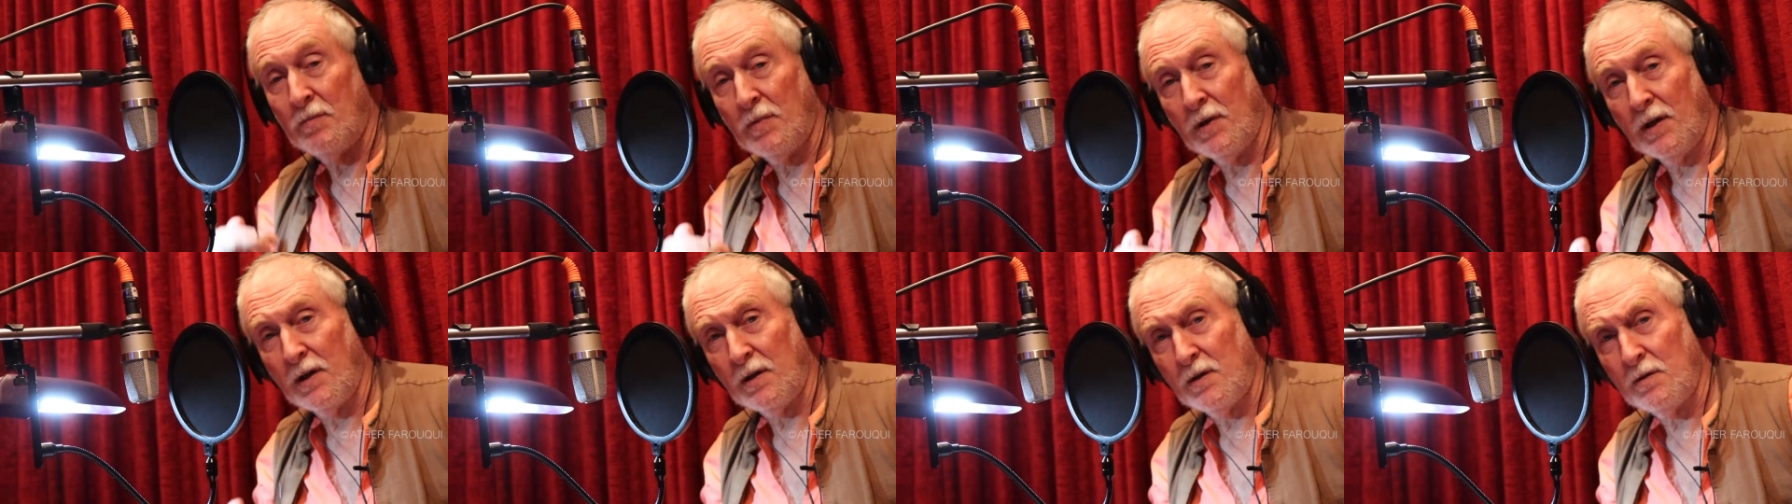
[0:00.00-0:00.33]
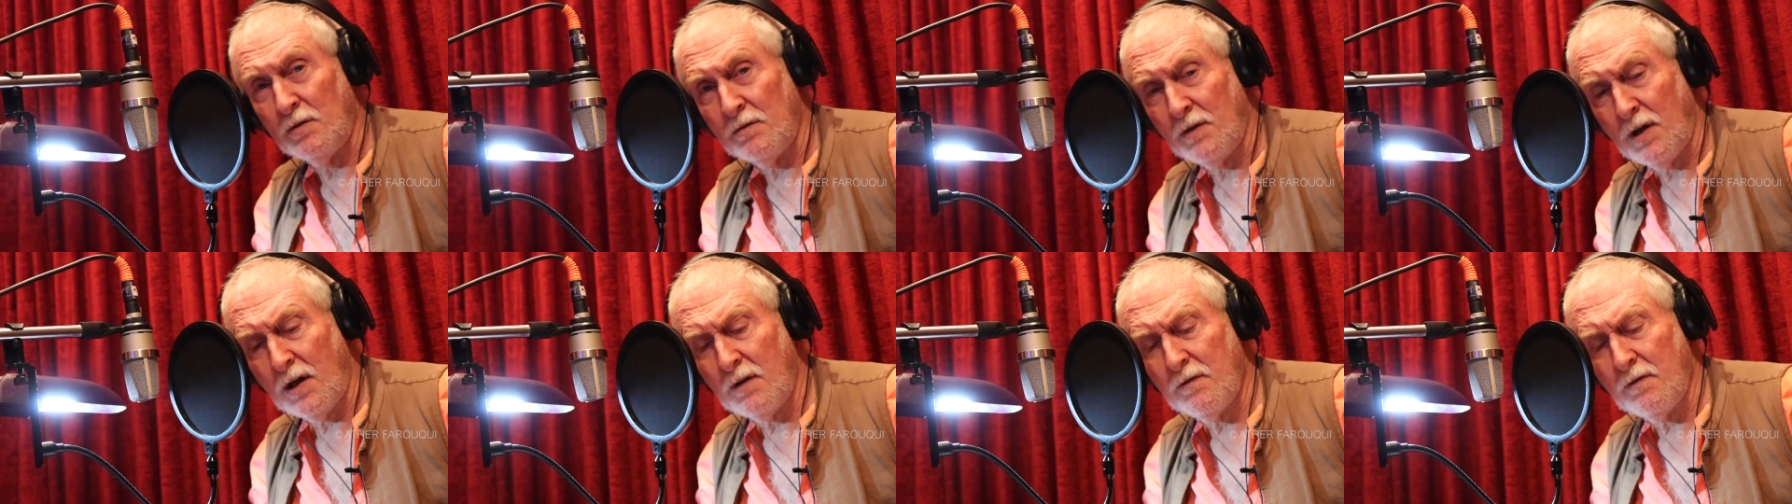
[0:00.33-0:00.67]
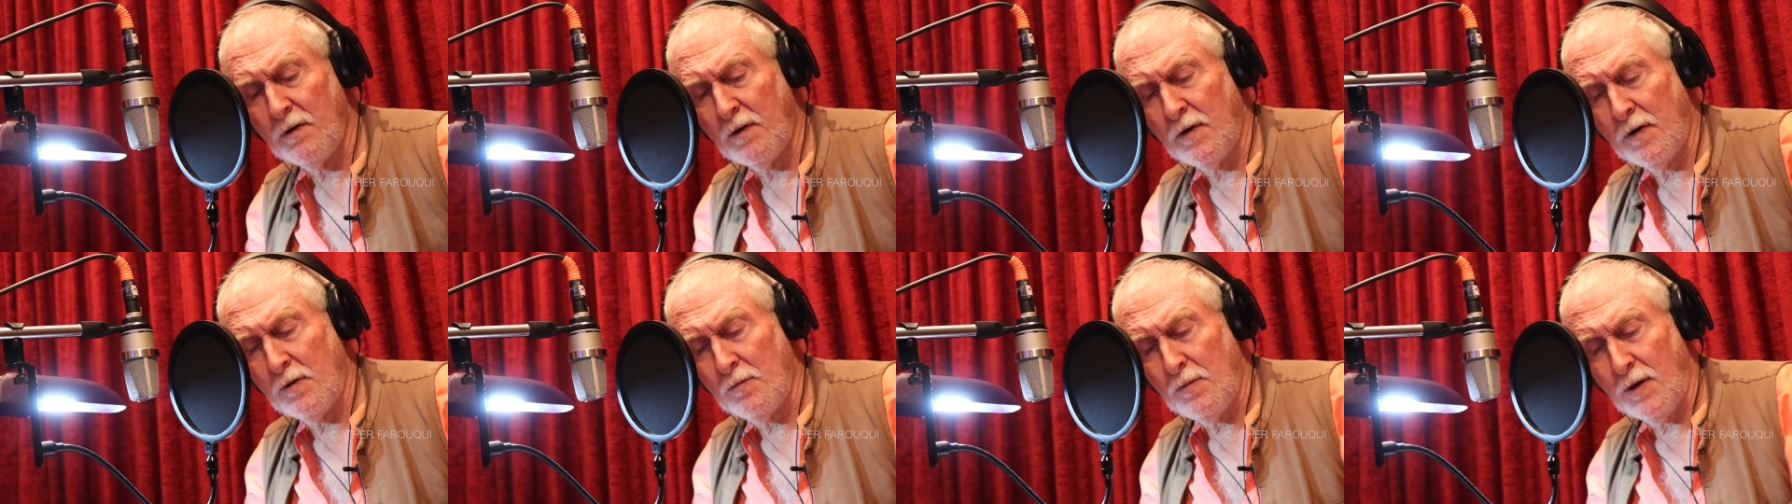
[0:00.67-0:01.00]
thank you very,
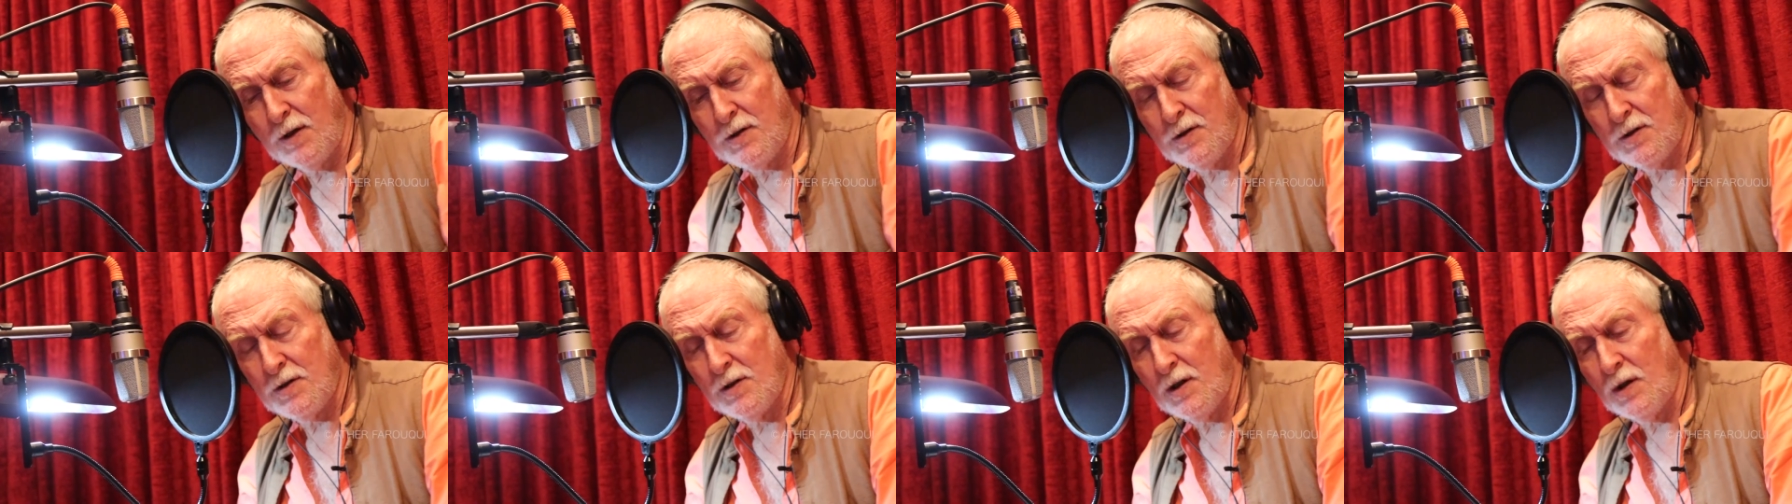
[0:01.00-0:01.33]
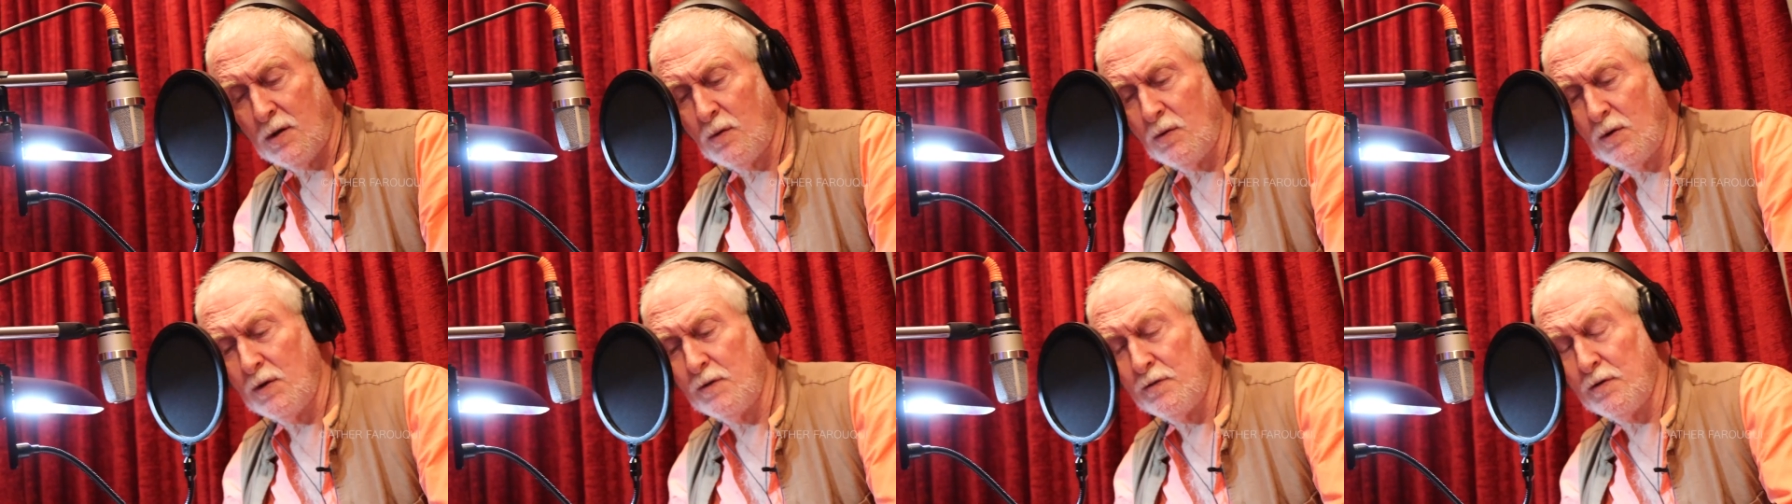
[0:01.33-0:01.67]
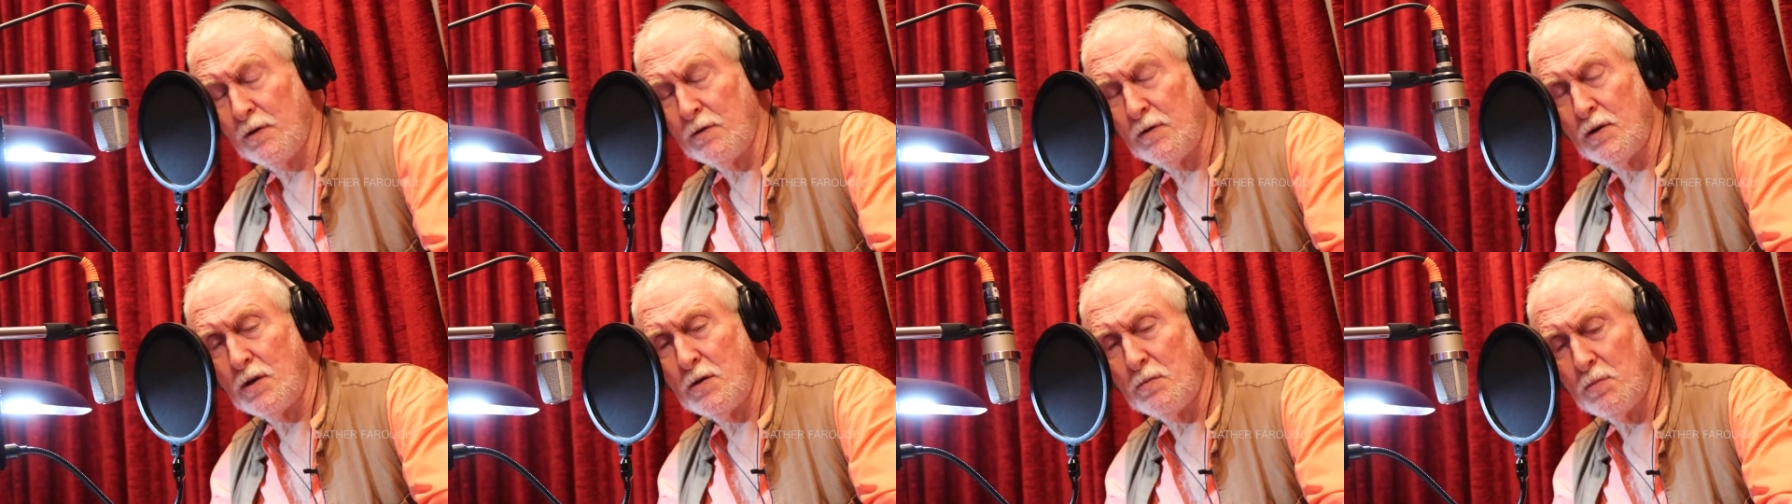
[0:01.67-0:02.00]
very much, not only
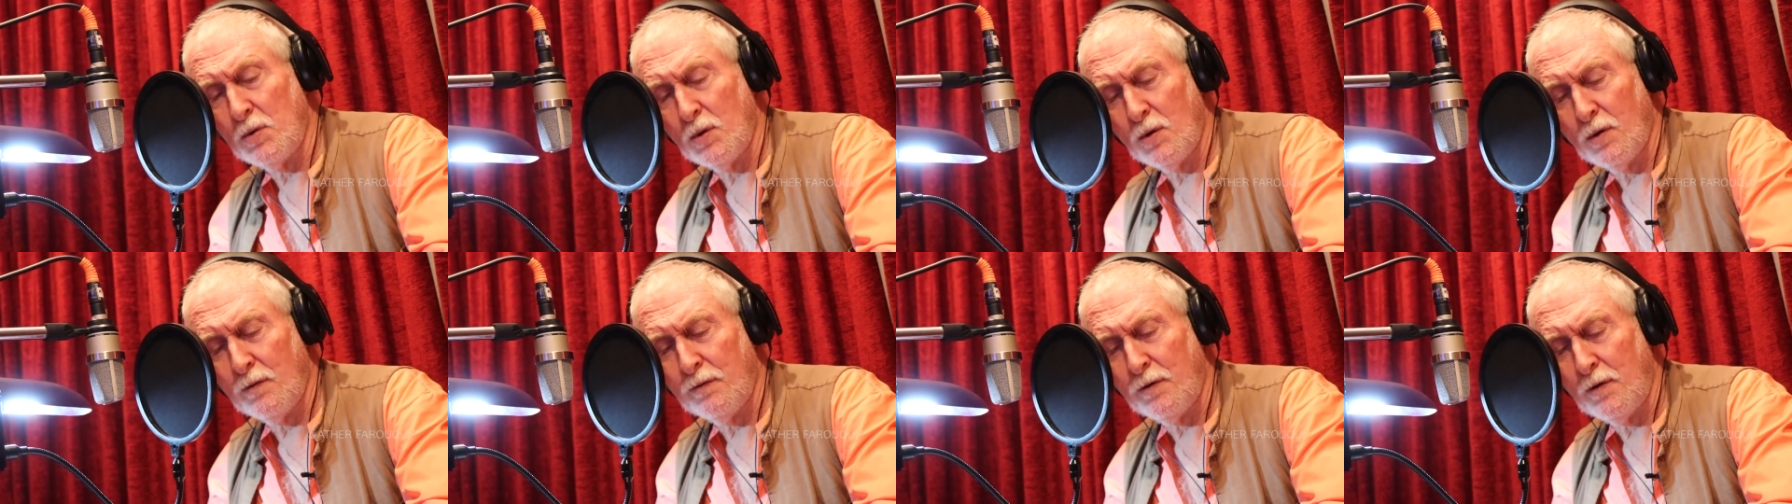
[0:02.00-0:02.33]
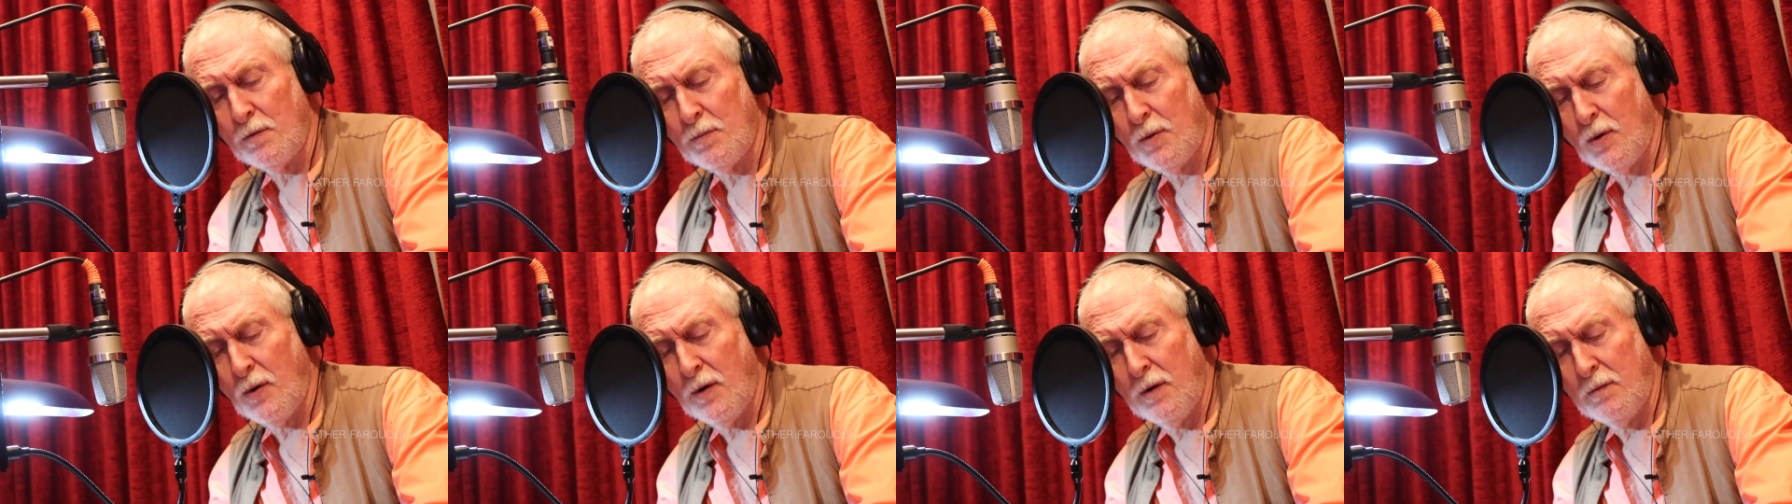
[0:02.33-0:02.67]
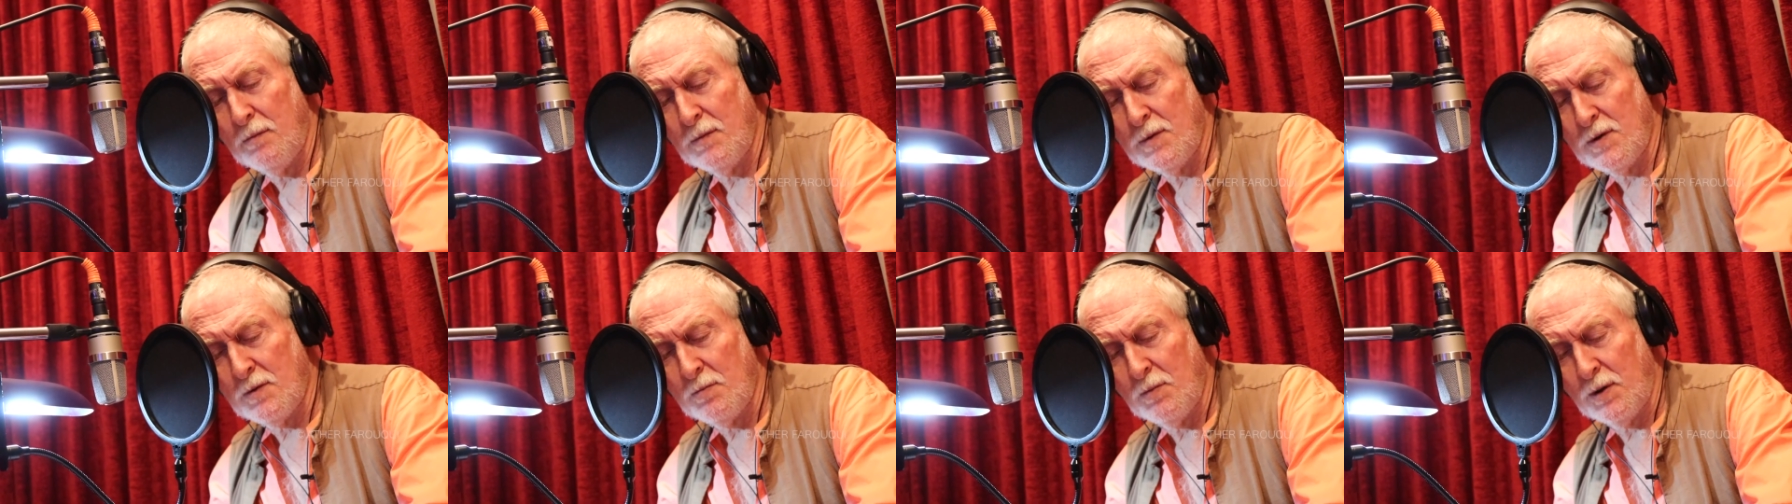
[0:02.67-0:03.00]
for these beautiful
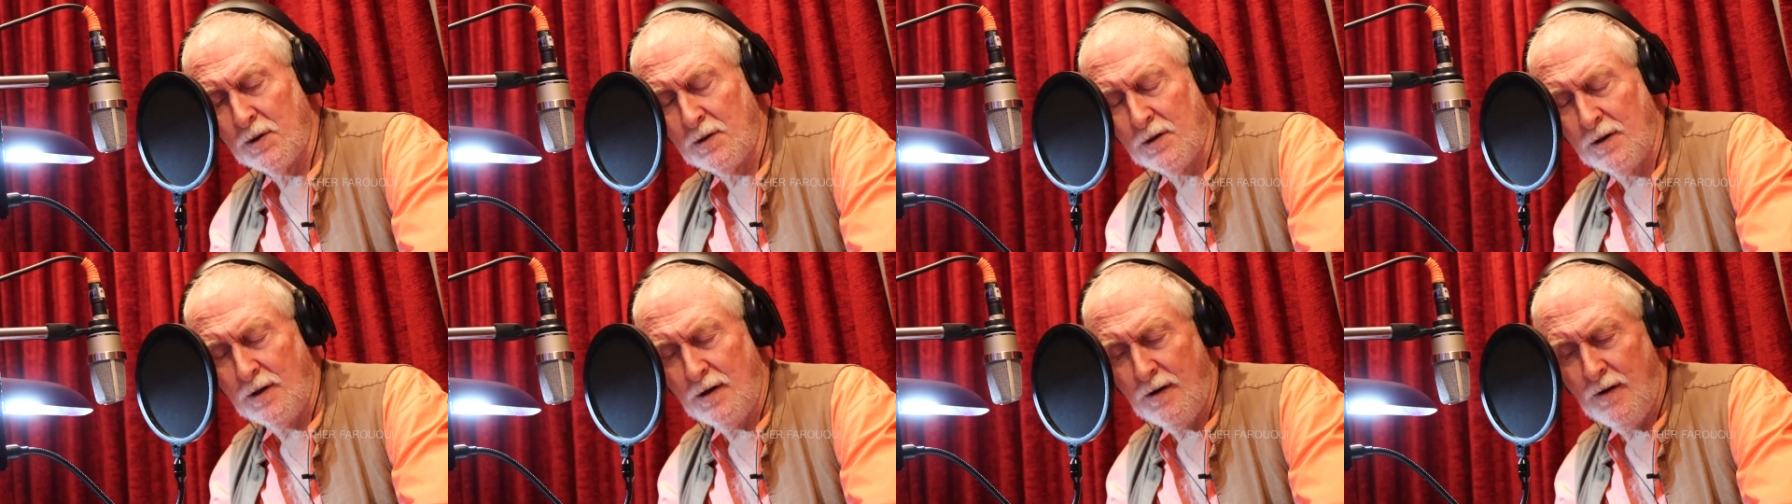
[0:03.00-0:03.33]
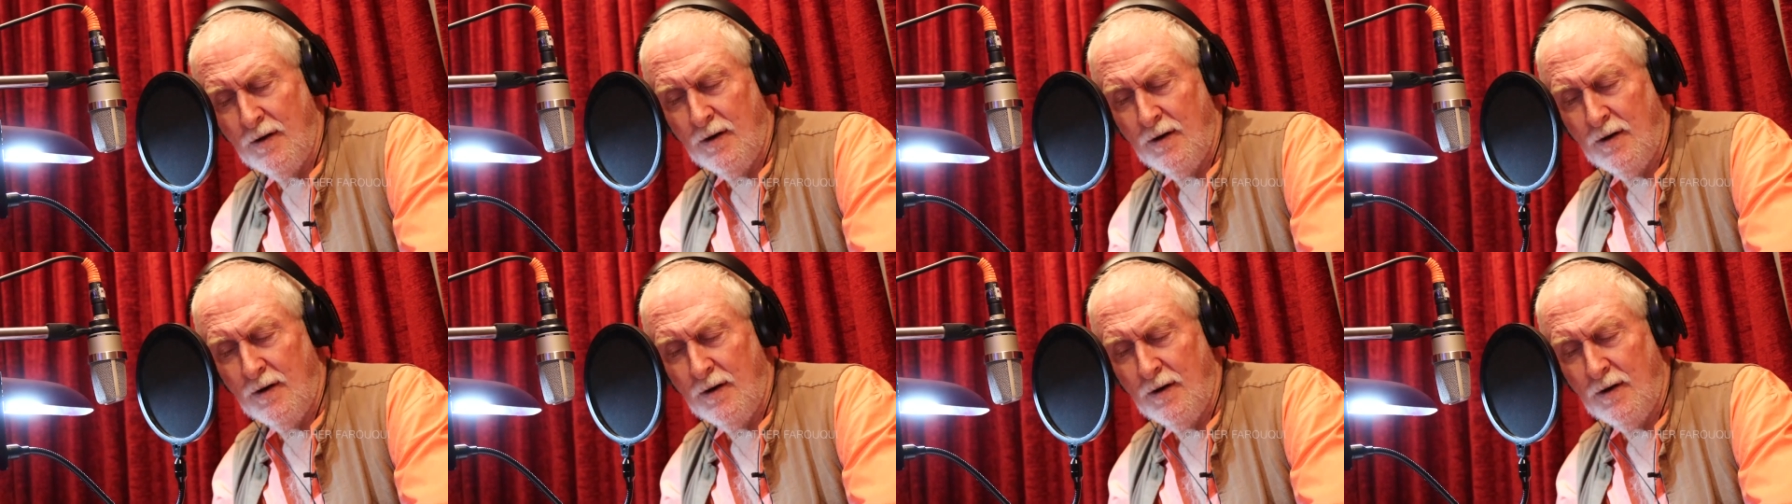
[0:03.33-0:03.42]
poems, but